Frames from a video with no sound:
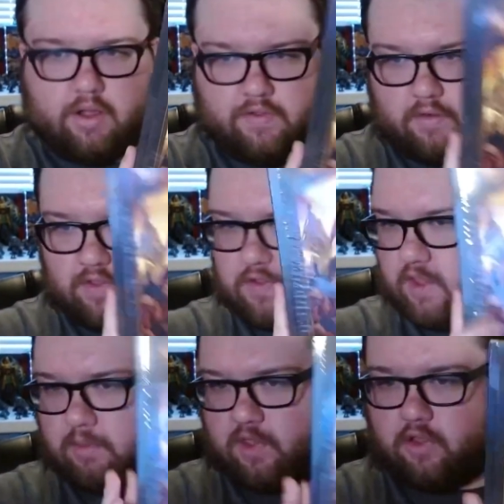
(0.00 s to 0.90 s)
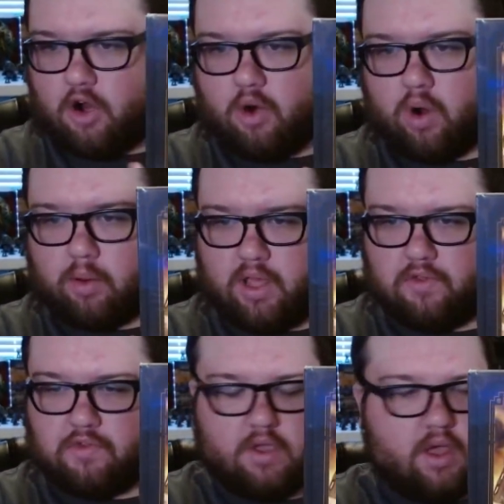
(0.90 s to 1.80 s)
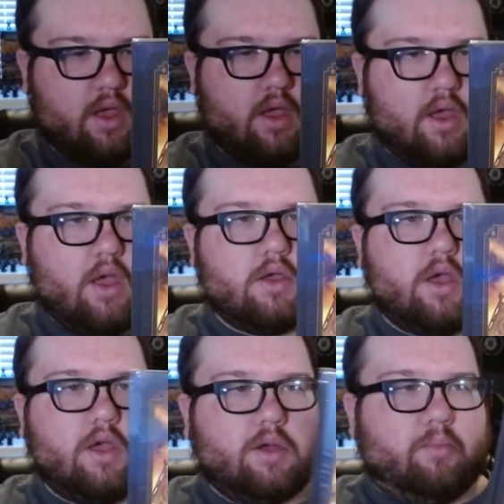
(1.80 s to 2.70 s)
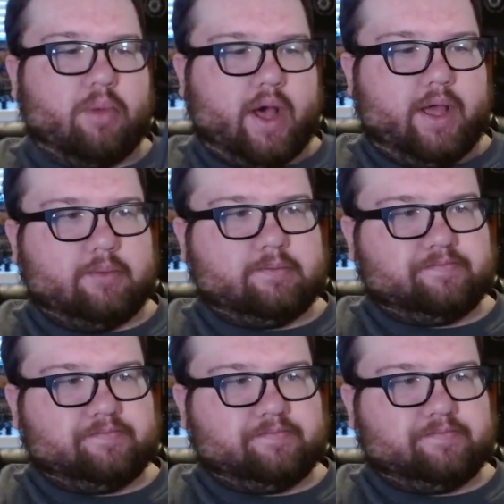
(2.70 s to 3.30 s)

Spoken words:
is obviously the same as that other artwork piece, but